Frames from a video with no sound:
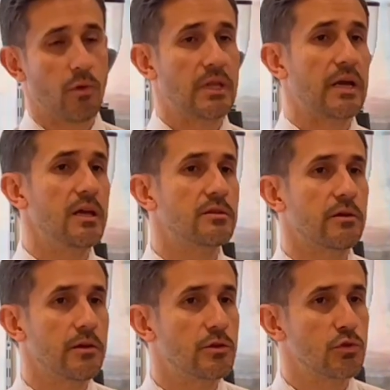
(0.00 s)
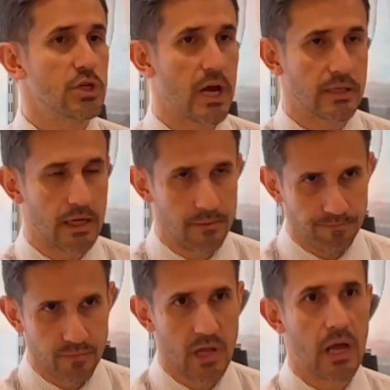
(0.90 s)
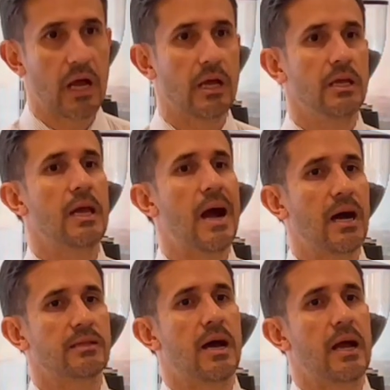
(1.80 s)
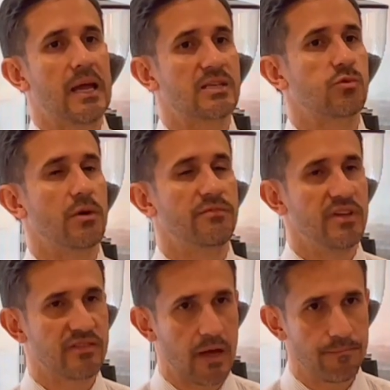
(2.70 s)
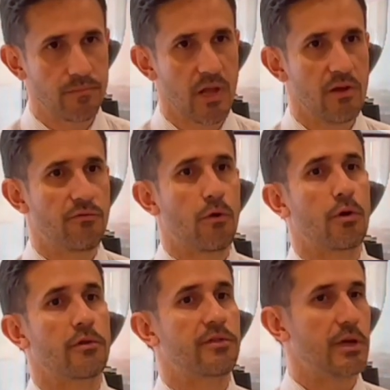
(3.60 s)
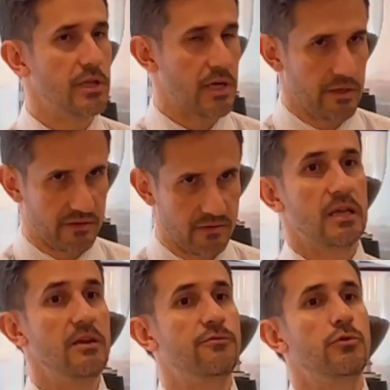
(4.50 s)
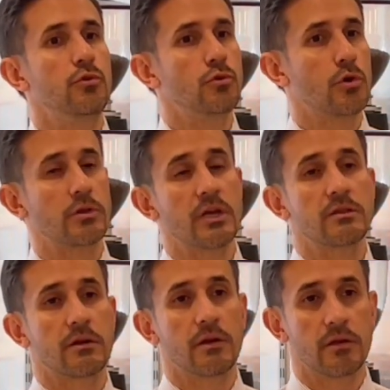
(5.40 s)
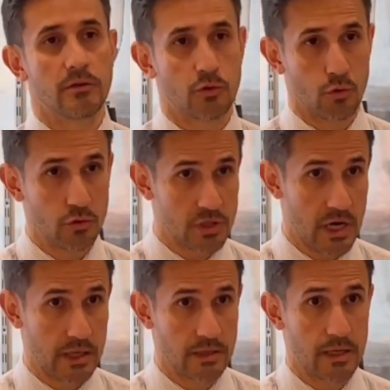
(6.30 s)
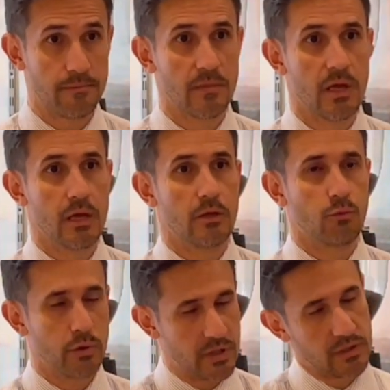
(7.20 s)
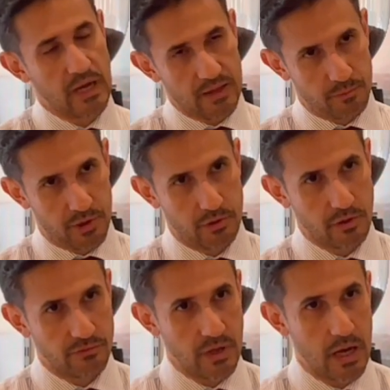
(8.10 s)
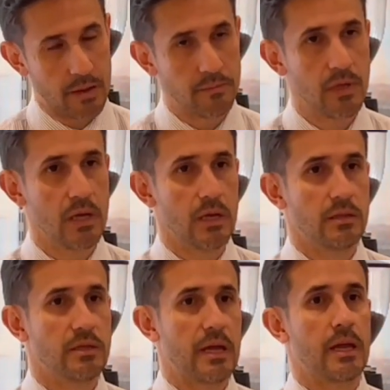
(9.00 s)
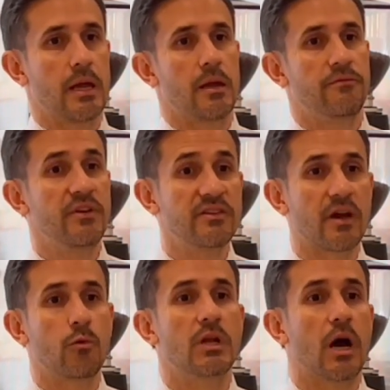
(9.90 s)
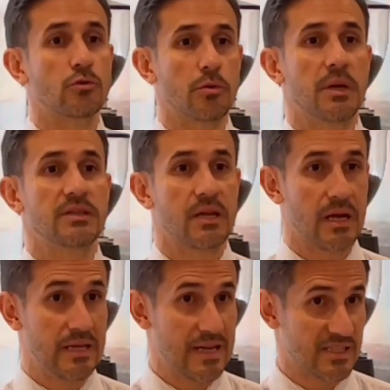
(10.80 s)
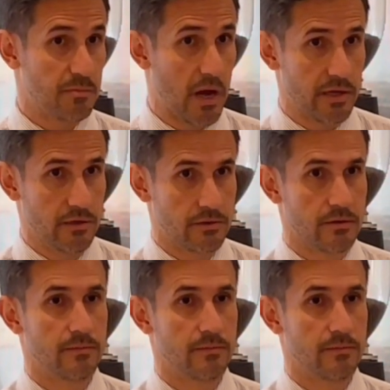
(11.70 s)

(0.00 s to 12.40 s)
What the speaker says: When I entered into China, I had a X1 visa for 30 days. If you don't enter to China within that period of time, the visa will automatically expire.